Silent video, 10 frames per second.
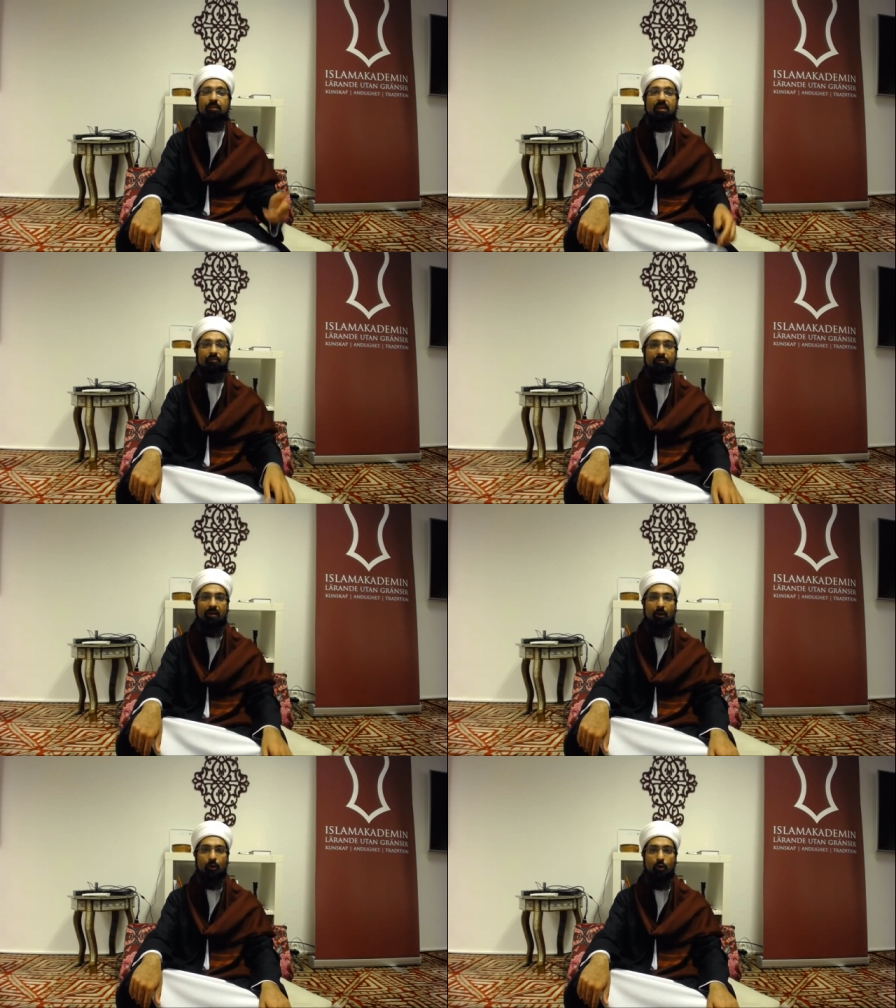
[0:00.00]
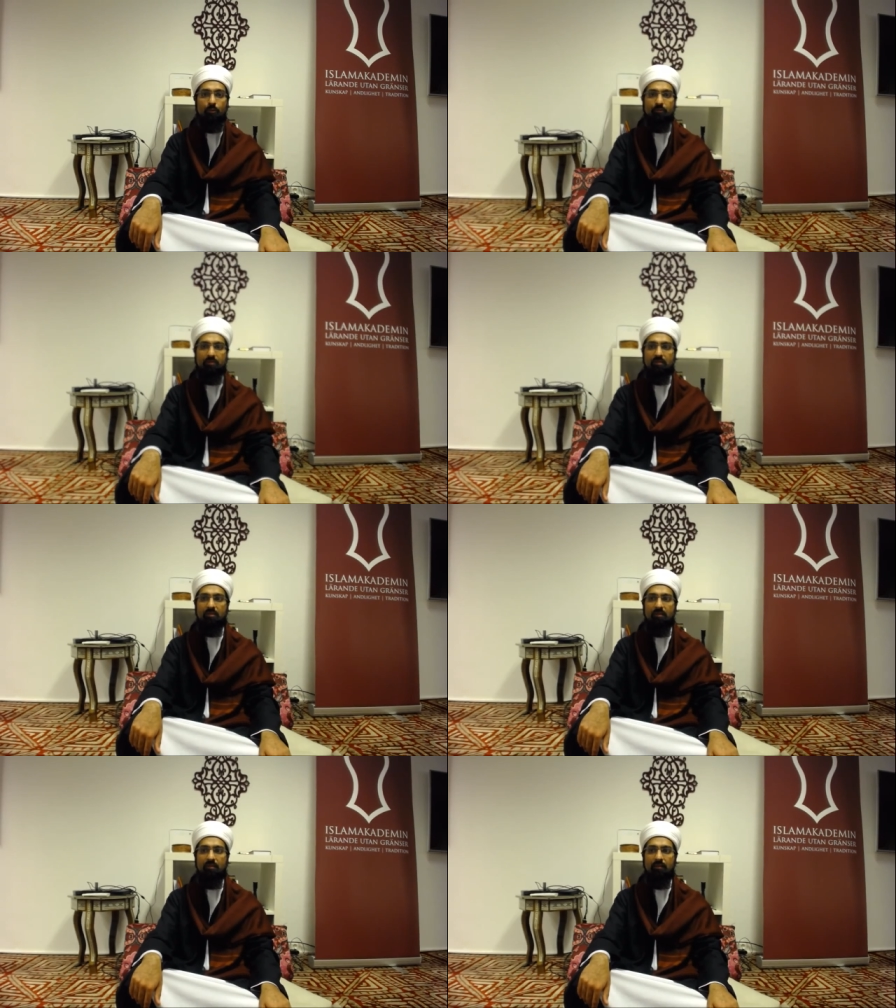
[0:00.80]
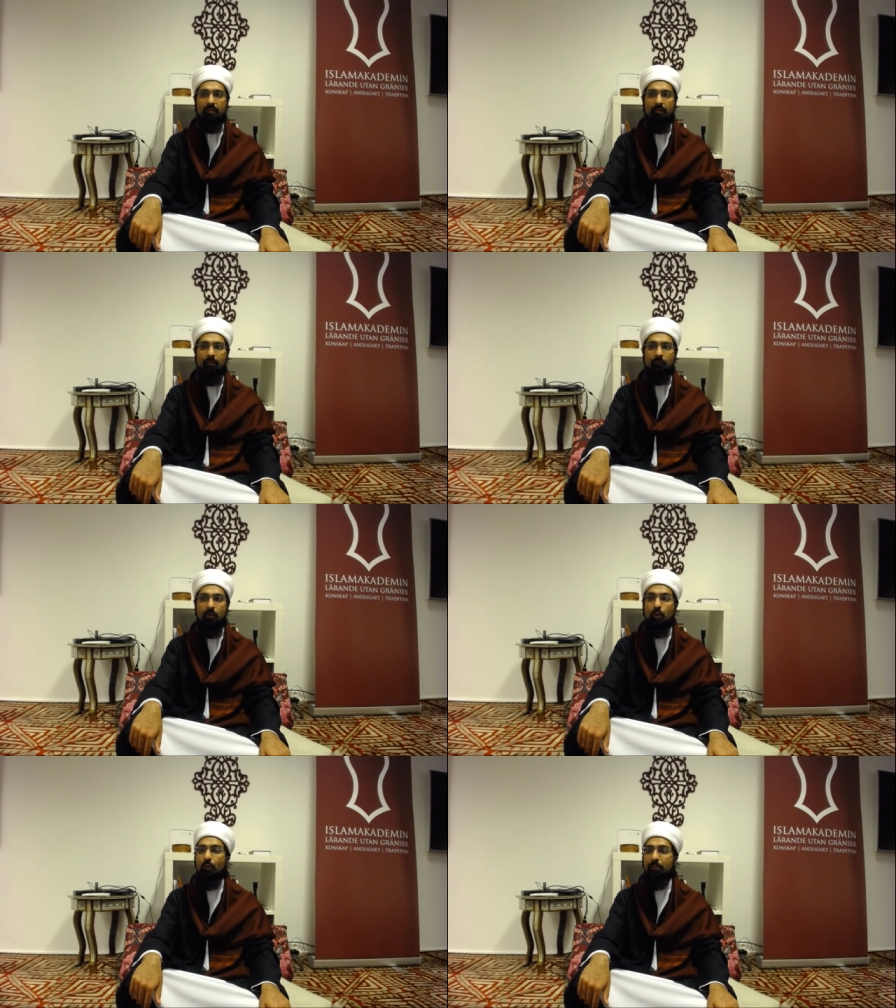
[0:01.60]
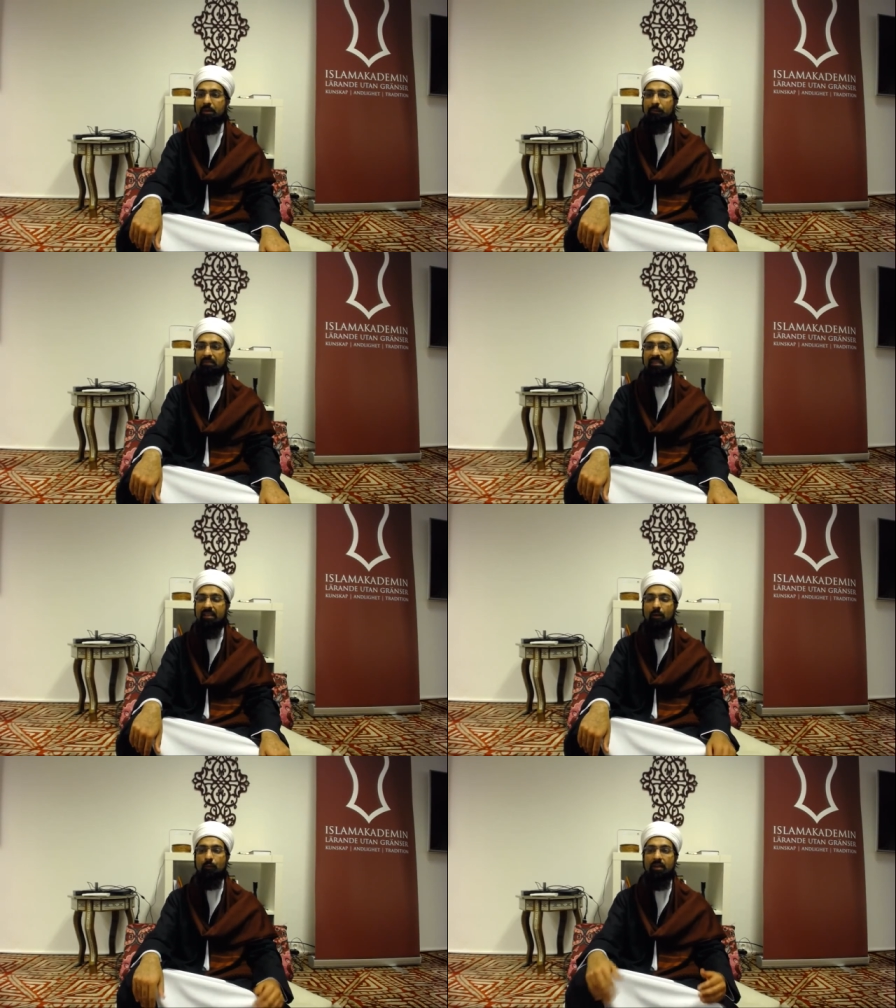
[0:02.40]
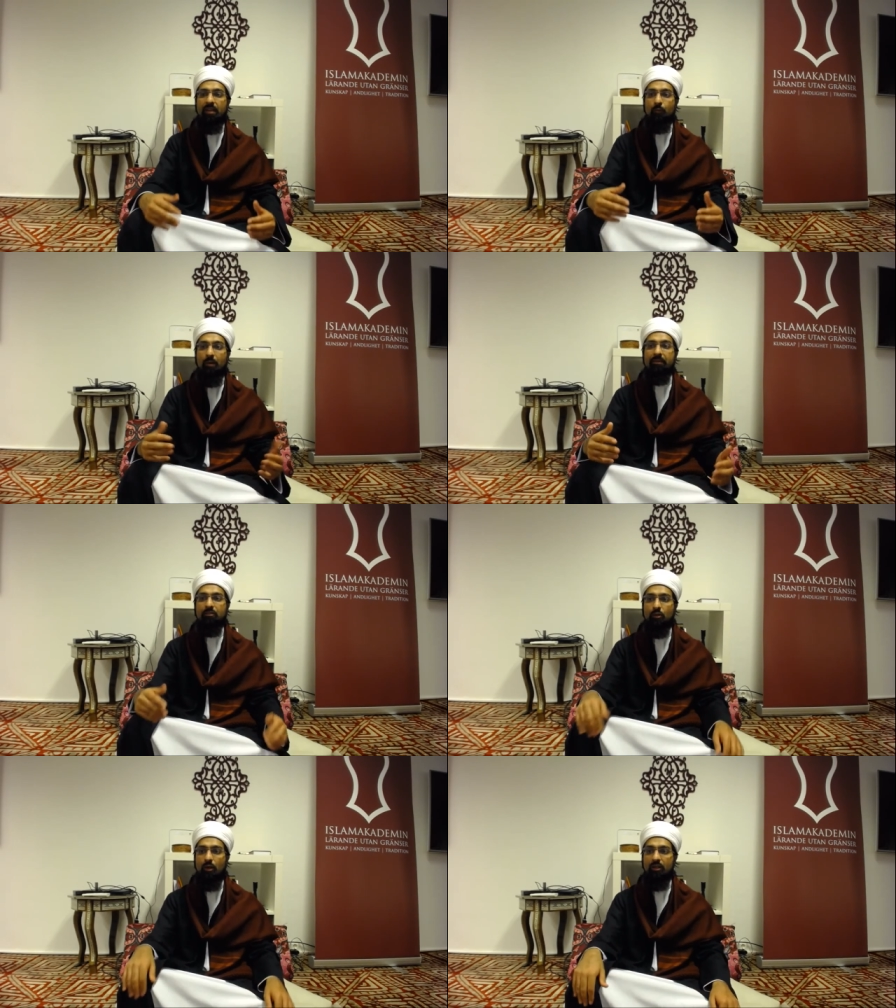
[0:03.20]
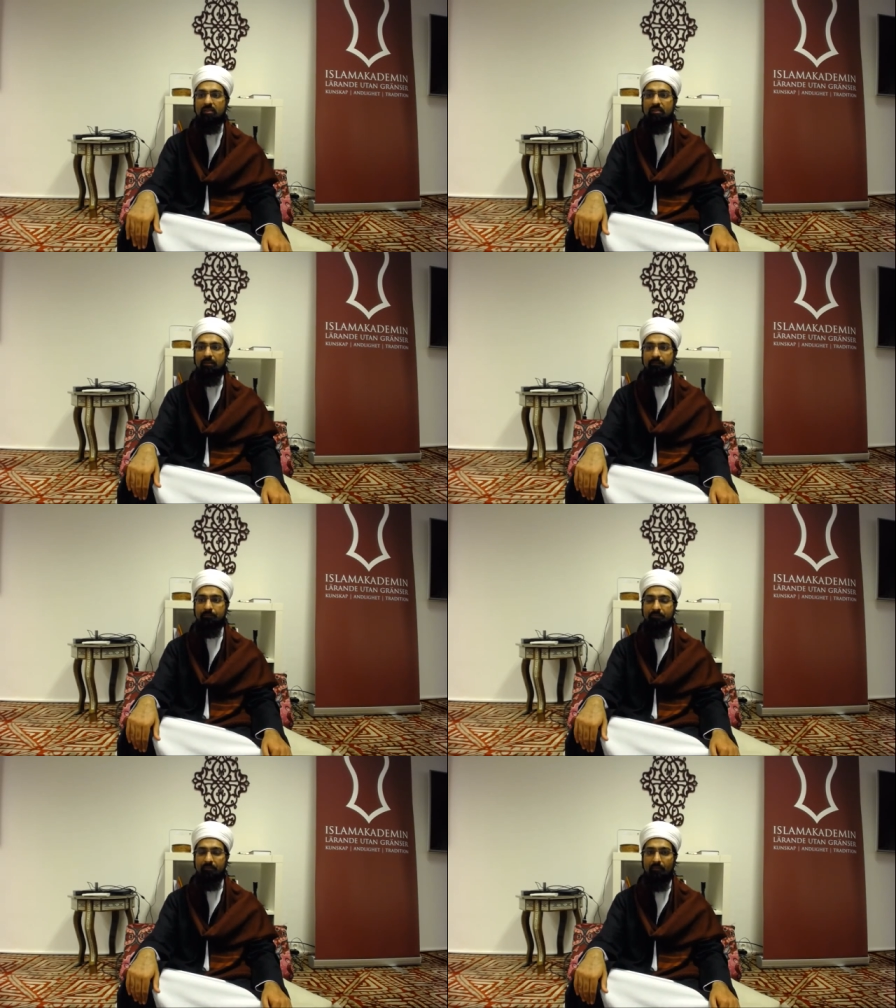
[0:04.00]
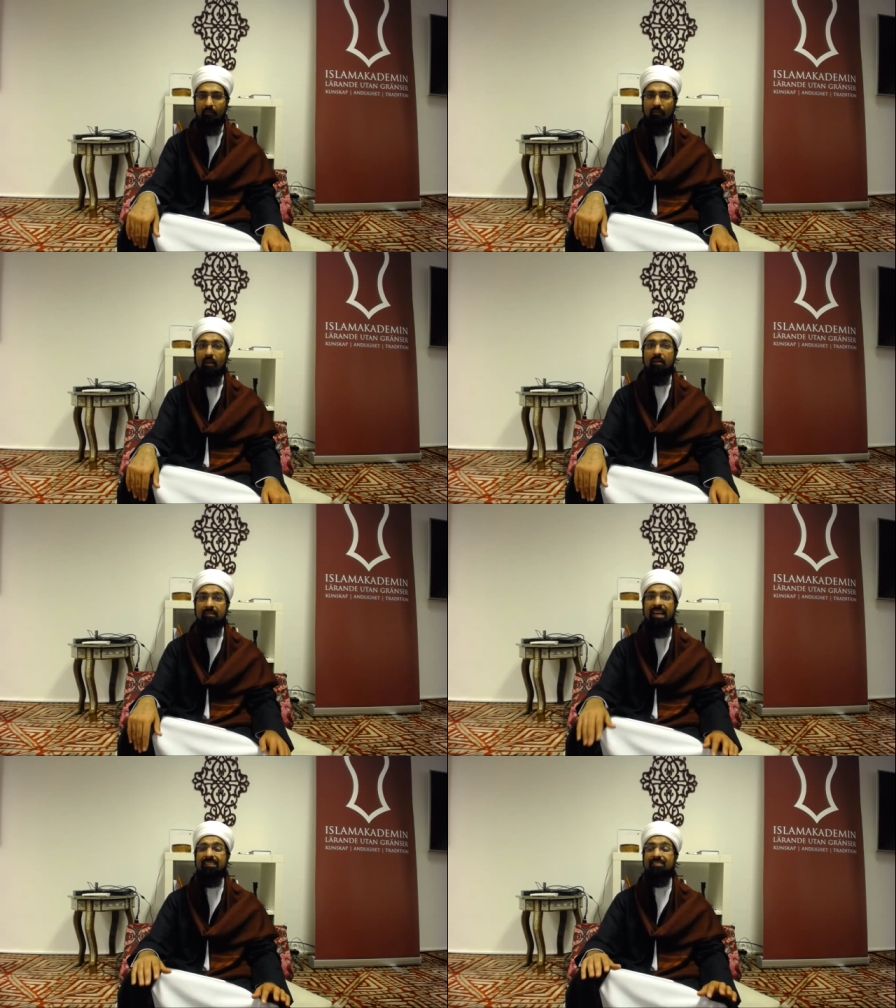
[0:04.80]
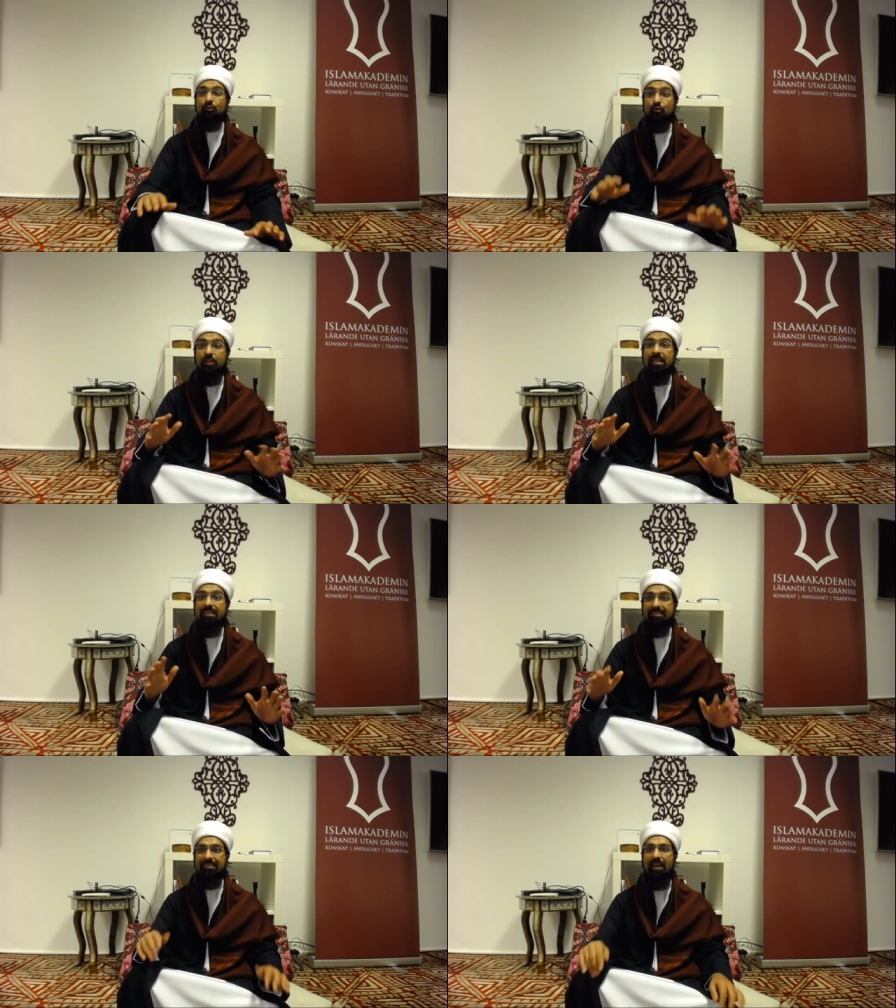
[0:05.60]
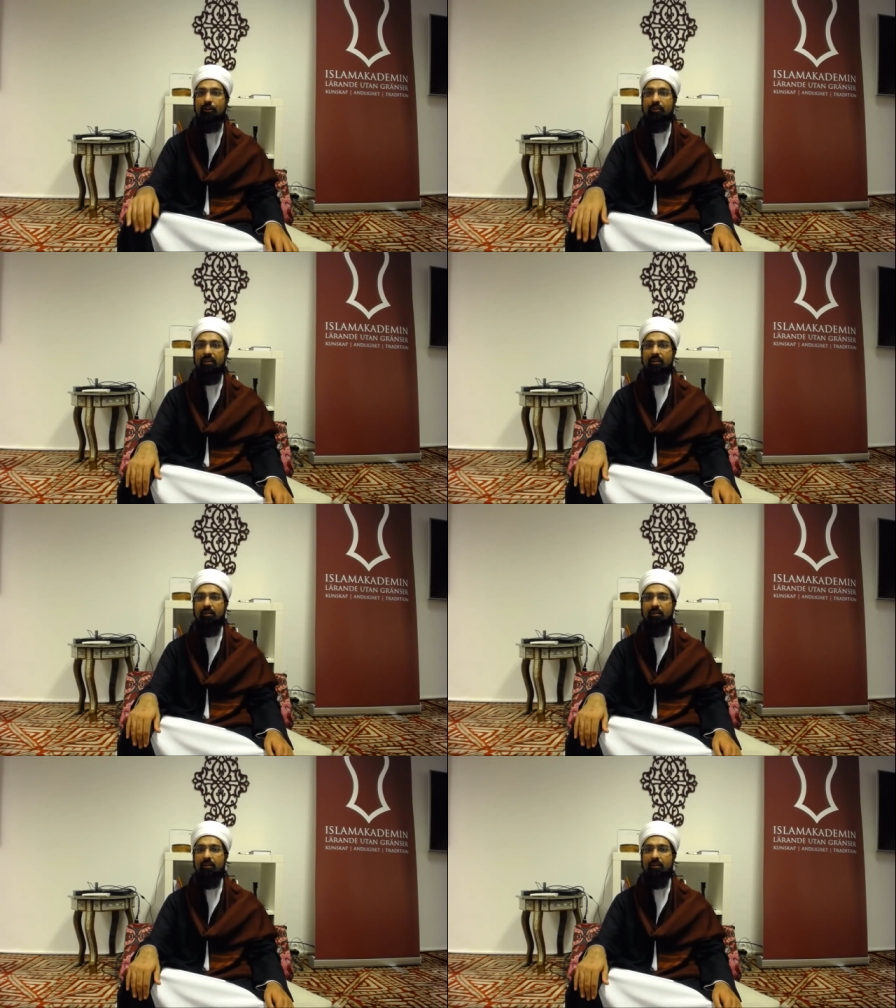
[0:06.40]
from our homes? You know, when people say that we need women scholars, that's really scary.